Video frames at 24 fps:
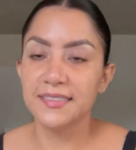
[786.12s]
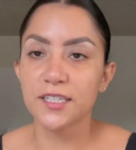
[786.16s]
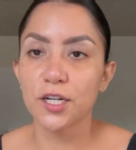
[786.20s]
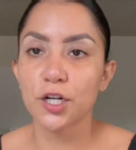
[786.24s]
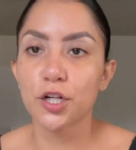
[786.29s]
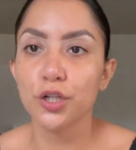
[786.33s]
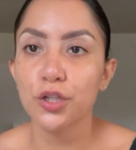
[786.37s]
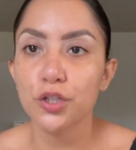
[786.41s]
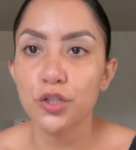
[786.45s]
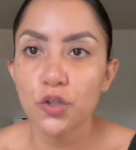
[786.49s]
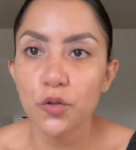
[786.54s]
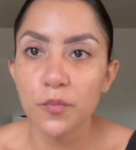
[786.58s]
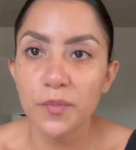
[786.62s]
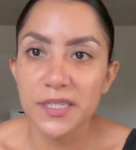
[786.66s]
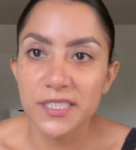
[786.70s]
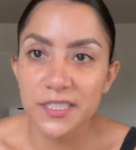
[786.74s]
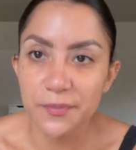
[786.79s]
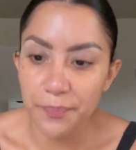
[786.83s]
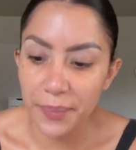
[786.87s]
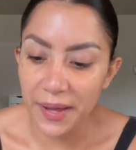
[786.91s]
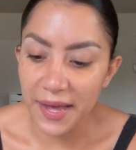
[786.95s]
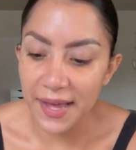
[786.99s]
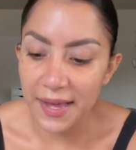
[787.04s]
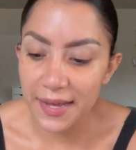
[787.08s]
the gloom is
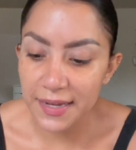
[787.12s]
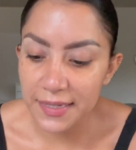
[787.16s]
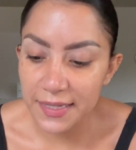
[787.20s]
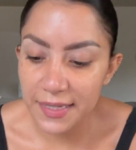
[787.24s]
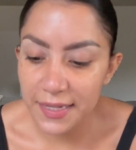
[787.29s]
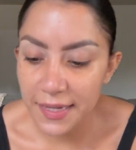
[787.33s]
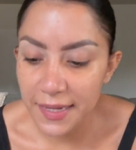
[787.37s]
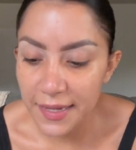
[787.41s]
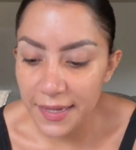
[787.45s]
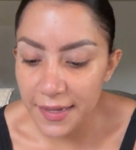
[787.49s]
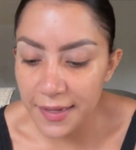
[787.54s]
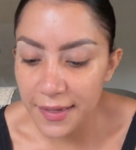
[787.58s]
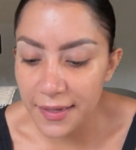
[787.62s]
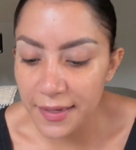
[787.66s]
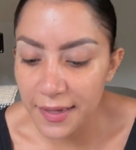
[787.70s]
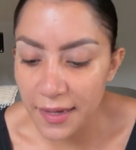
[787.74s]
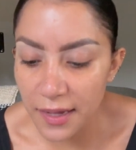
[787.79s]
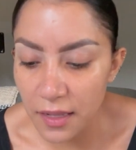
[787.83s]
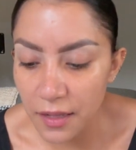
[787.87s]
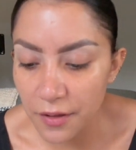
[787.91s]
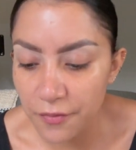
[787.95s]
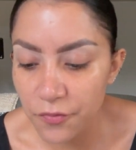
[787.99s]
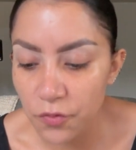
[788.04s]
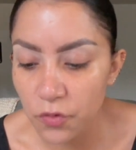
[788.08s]
back in
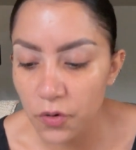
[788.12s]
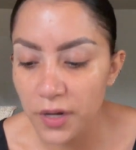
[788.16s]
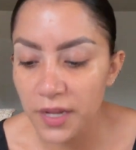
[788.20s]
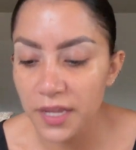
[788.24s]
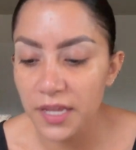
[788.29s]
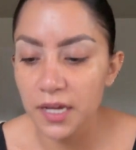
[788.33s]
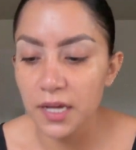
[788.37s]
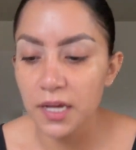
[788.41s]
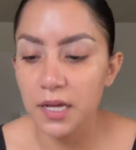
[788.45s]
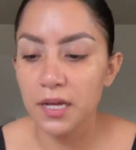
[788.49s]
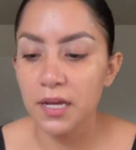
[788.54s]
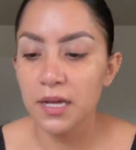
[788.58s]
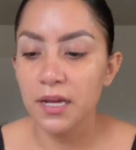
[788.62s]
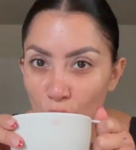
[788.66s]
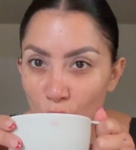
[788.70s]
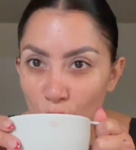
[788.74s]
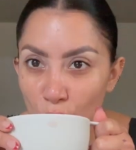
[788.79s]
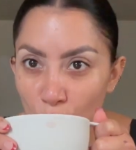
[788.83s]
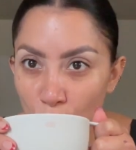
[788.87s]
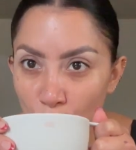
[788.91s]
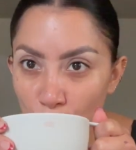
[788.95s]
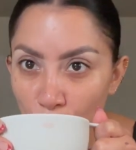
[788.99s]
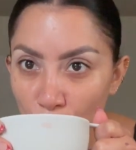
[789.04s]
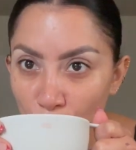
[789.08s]
California.
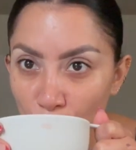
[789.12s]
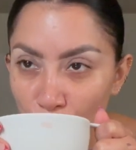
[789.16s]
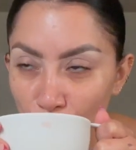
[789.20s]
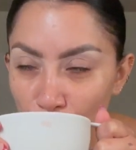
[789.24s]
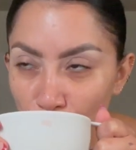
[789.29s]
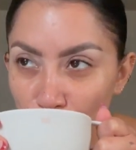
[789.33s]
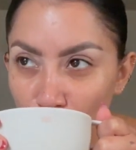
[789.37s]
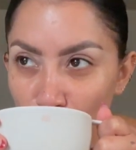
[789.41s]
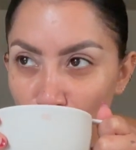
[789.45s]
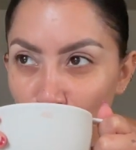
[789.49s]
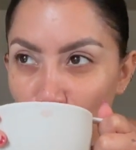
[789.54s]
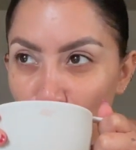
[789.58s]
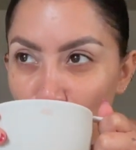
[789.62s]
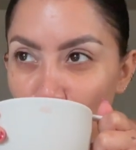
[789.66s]
Mm.